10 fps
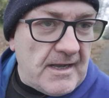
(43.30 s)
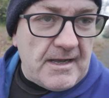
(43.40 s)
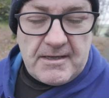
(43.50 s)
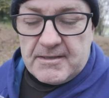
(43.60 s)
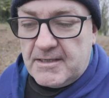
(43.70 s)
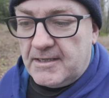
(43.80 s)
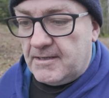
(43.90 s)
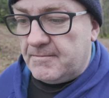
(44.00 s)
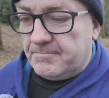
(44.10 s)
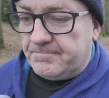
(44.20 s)
And
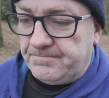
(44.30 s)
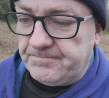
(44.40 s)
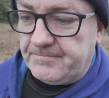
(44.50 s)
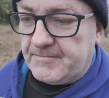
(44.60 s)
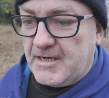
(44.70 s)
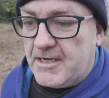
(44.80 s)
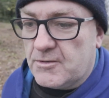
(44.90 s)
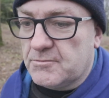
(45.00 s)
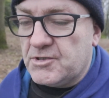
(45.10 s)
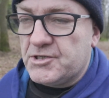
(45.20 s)
then you
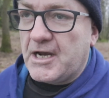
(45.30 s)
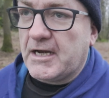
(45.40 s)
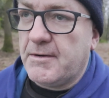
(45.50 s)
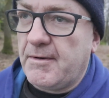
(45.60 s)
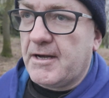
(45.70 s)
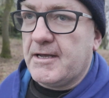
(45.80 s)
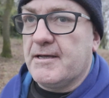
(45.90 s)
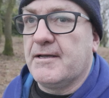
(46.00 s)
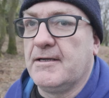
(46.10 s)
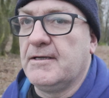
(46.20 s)
come to January
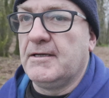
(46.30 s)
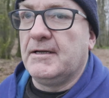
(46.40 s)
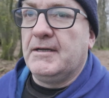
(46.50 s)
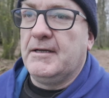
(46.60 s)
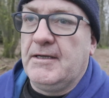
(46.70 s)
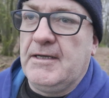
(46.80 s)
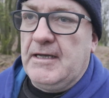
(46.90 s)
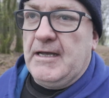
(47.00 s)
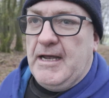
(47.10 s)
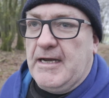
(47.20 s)

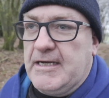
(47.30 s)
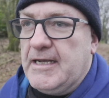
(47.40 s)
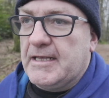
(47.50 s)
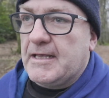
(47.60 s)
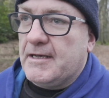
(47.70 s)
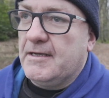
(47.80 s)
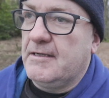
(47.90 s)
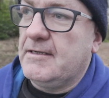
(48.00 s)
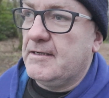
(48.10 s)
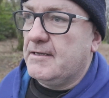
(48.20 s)
and you hear
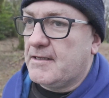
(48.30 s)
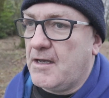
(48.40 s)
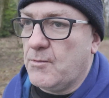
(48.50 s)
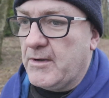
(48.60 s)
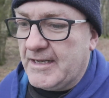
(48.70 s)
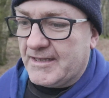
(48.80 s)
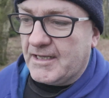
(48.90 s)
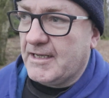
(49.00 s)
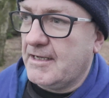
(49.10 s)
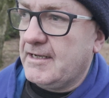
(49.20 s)
that word,
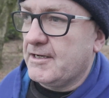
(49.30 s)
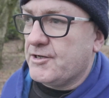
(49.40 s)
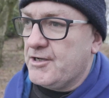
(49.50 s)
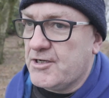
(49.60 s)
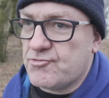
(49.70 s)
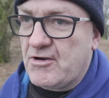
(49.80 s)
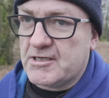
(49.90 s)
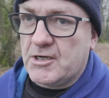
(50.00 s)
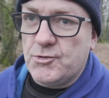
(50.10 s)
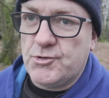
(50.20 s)
the New Year's
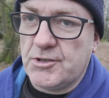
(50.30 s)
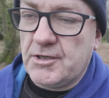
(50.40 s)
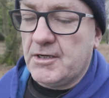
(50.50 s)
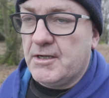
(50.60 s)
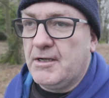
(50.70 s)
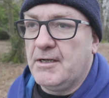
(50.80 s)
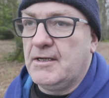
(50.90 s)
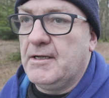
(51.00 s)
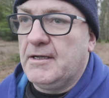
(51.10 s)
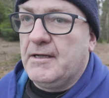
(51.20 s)
resolution,
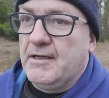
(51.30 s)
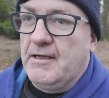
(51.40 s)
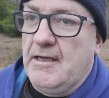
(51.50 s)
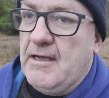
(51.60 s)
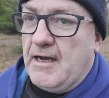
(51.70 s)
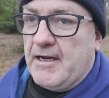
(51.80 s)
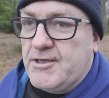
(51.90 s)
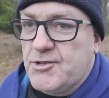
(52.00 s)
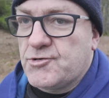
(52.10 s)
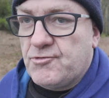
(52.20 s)
and
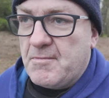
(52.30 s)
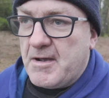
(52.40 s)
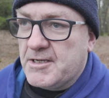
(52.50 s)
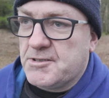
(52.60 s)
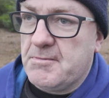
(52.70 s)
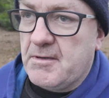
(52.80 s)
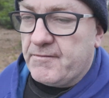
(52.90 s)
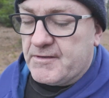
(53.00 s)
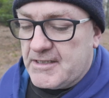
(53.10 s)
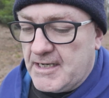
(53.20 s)
it just reminds me
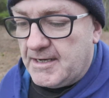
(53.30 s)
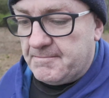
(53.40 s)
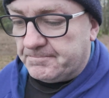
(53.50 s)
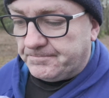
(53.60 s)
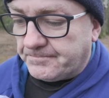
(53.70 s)
of a time